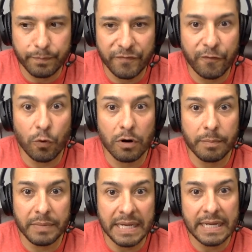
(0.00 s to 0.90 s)
for
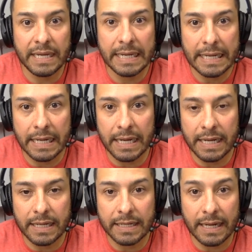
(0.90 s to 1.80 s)
me.
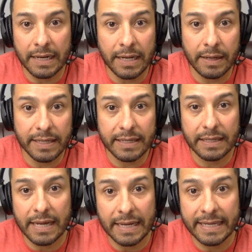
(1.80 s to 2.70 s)

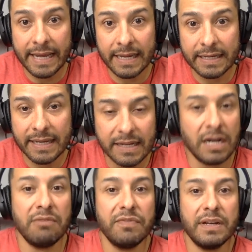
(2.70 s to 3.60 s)
I can't get
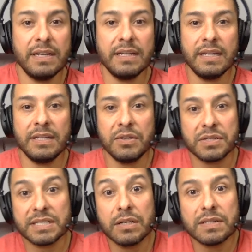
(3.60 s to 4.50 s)
confident in your
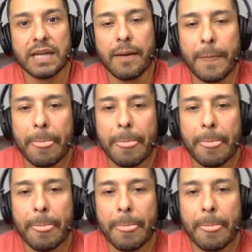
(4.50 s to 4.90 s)
skill set.